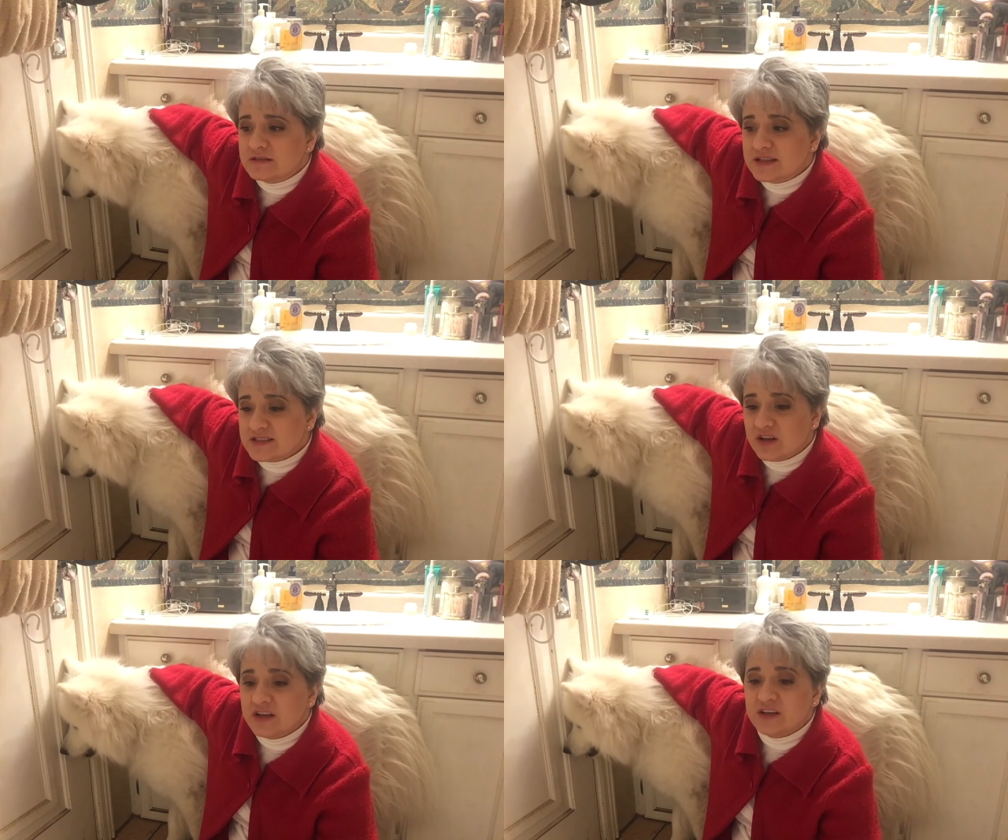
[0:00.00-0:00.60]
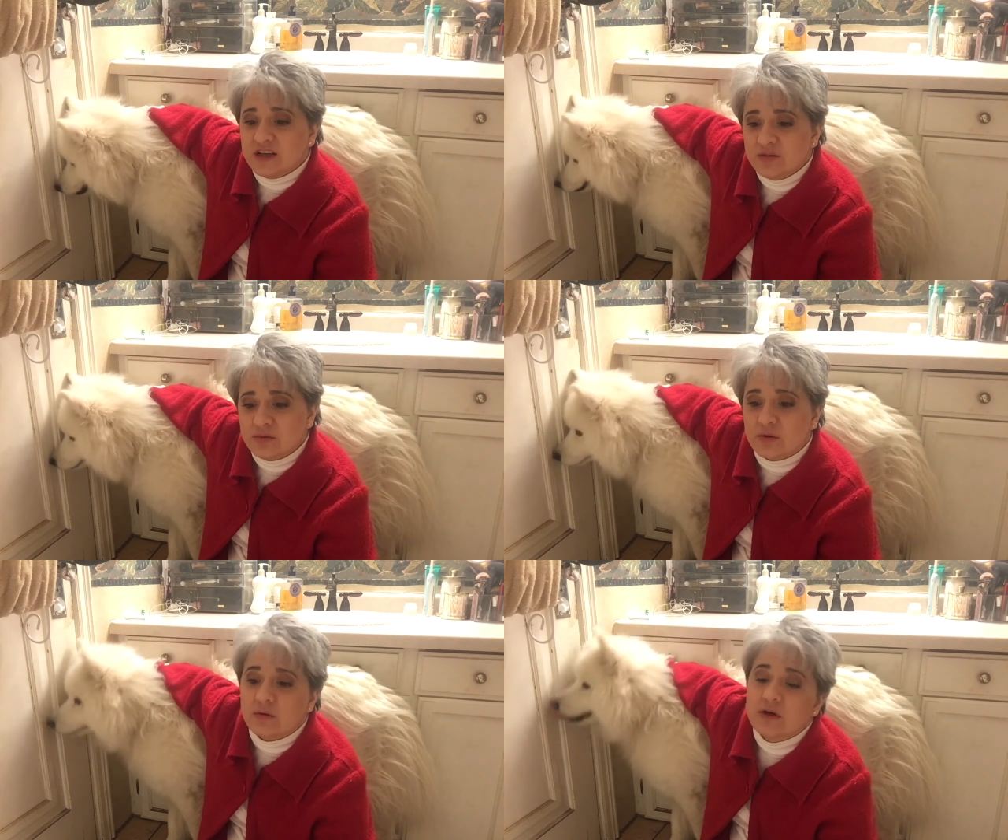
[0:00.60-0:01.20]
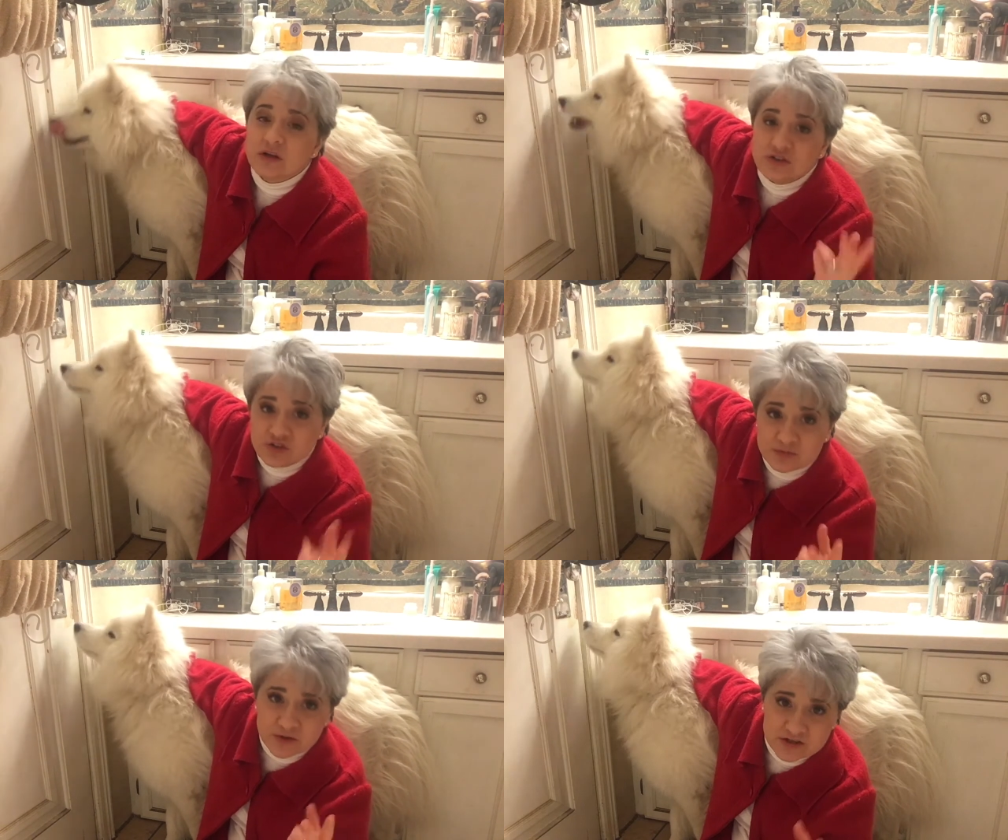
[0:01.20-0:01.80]
That's all I could get through,
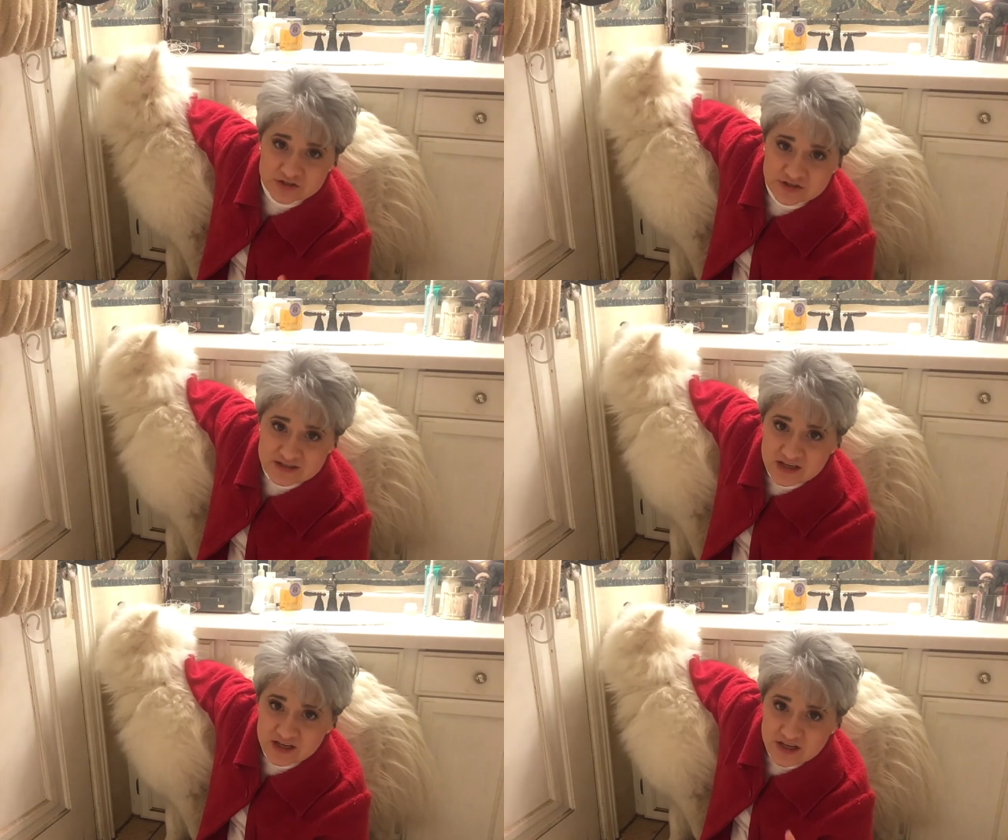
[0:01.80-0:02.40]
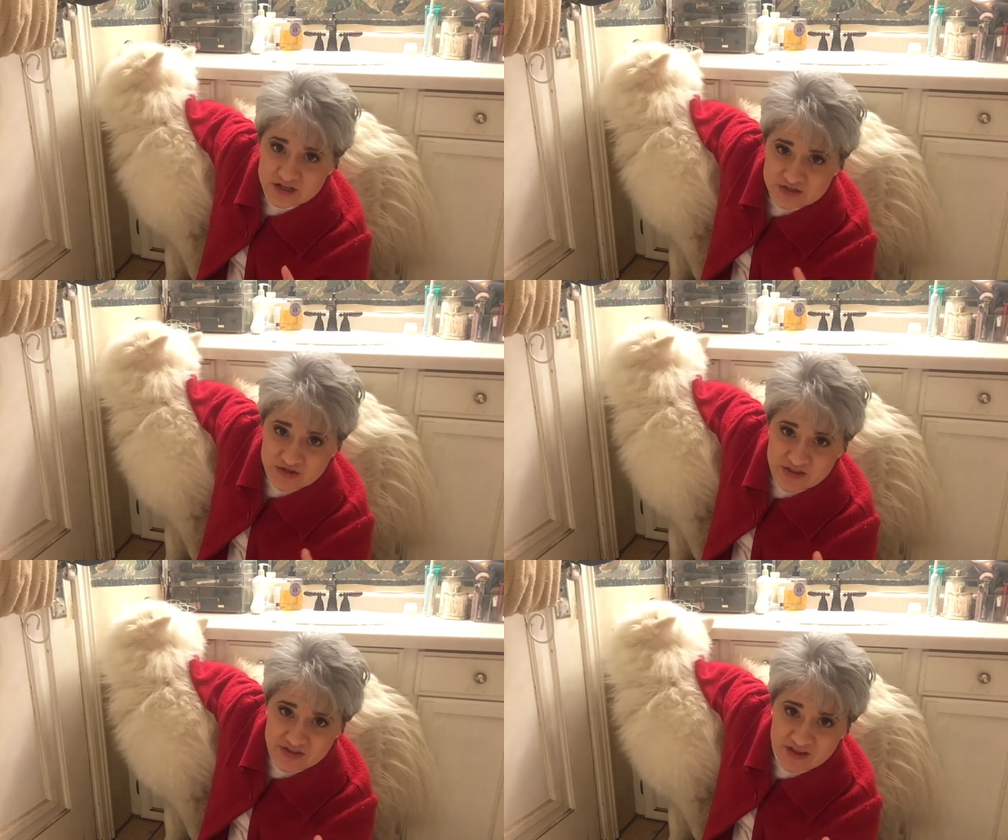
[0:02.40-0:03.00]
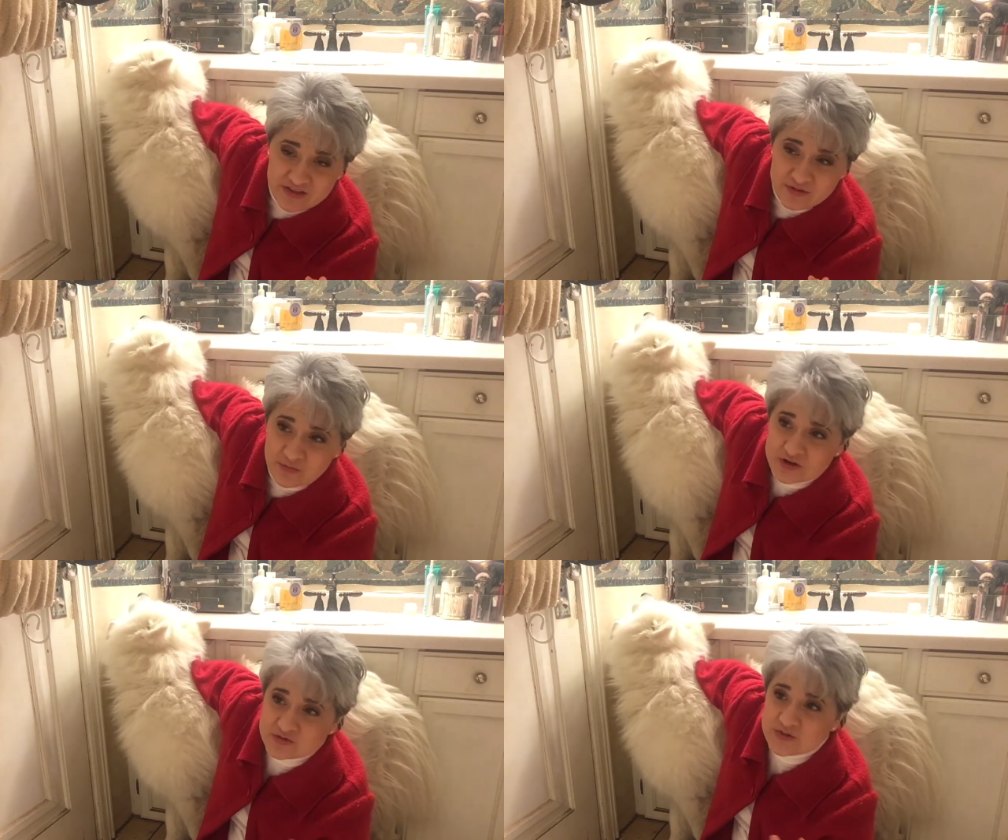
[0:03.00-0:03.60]
2 brushes. So then the other
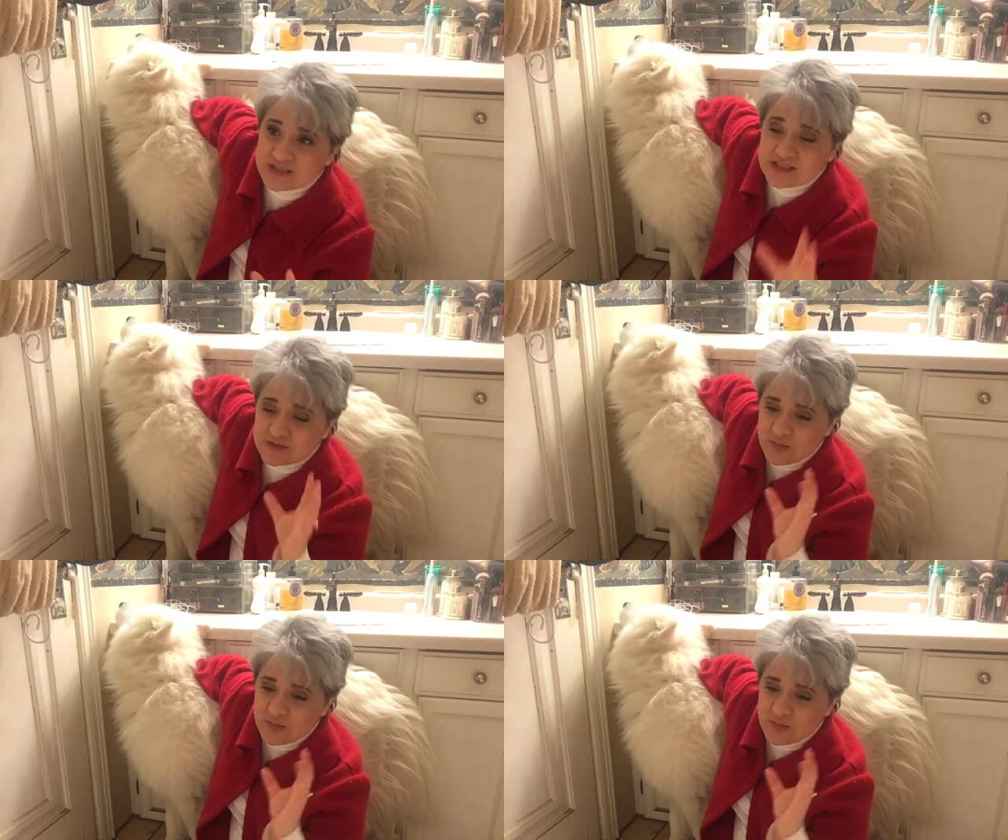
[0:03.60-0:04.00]
brush was this